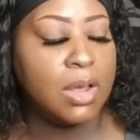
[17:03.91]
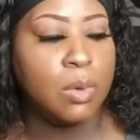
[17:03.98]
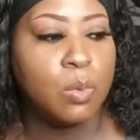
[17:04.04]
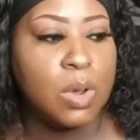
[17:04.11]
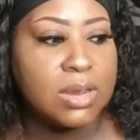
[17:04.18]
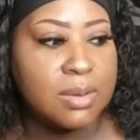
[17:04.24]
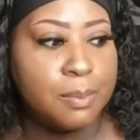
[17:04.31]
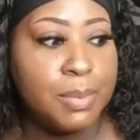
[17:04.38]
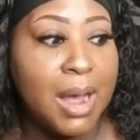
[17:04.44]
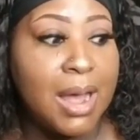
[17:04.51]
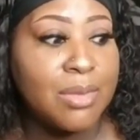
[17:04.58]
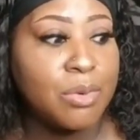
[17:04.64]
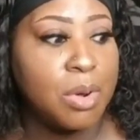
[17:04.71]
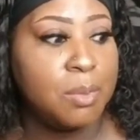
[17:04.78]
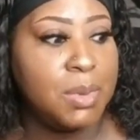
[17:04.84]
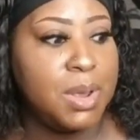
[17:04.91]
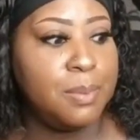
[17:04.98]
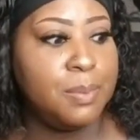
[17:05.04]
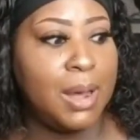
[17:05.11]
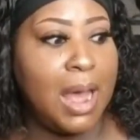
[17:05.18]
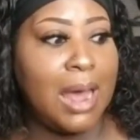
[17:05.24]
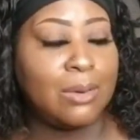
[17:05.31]
It wasn't bothering me,
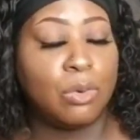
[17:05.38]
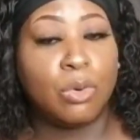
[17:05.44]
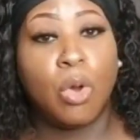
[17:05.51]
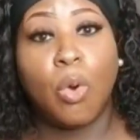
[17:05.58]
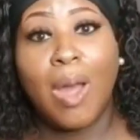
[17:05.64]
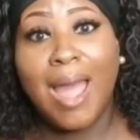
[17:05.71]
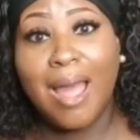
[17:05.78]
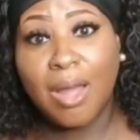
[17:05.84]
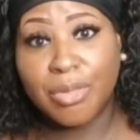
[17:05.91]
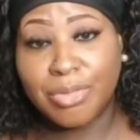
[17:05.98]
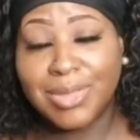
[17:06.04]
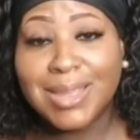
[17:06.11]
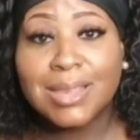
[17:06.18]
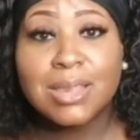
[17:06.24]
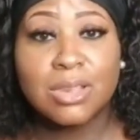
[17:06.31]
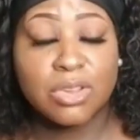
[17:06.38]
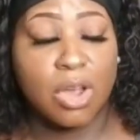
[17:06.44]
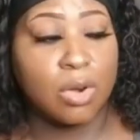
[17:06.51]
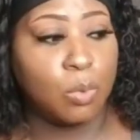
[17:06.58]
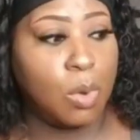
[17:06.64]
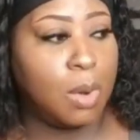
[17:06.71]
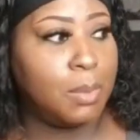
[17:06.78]
but I don't know how this is going
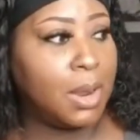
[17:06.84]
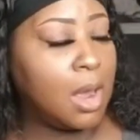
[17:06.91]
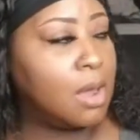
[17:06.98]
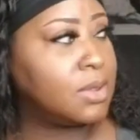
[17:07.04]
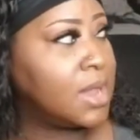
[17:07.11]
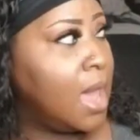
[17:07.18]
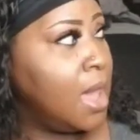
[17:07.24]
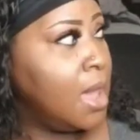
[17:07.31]
to work, because